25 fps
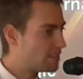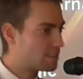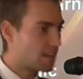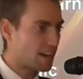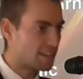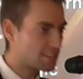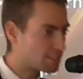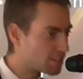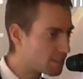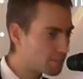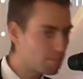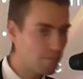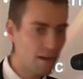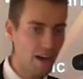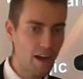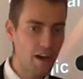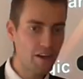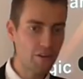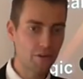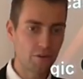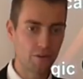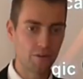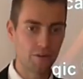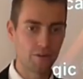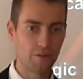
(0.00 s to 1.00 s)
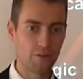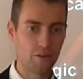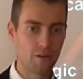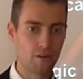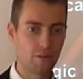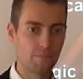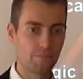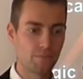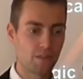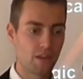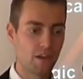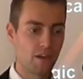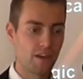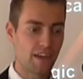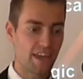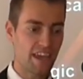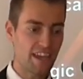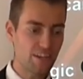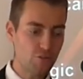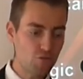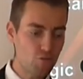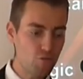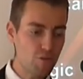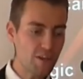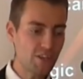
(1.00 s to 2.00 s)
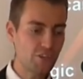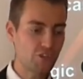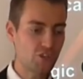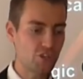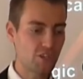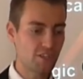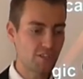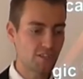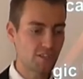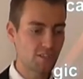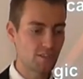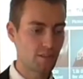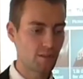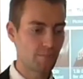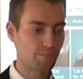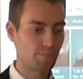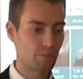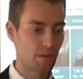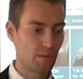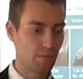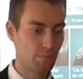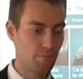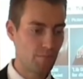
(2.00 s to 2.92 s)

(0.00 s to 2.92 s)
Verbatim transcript: it doesn't matter. It reaches